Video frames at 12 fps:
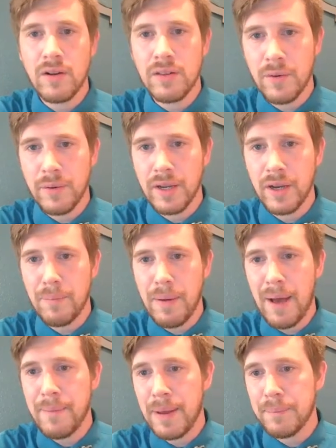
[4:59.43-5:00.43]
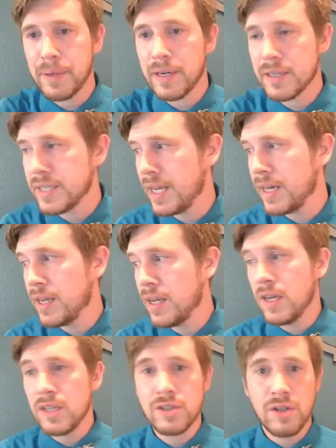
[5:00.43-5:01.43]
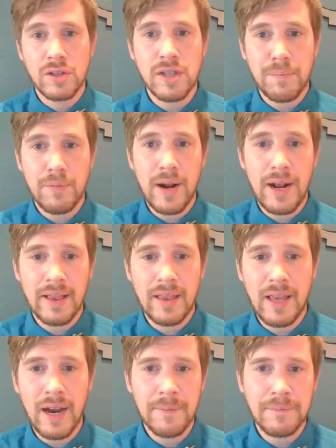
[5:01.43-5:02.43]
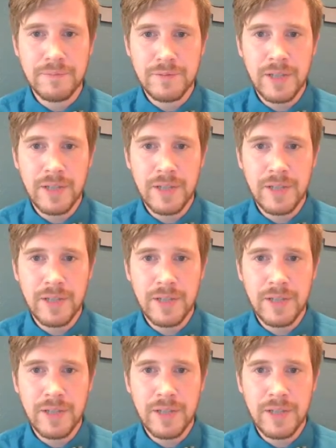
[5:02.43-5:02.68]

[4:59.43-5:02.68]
there we go, Batman Player 10 shows up right there.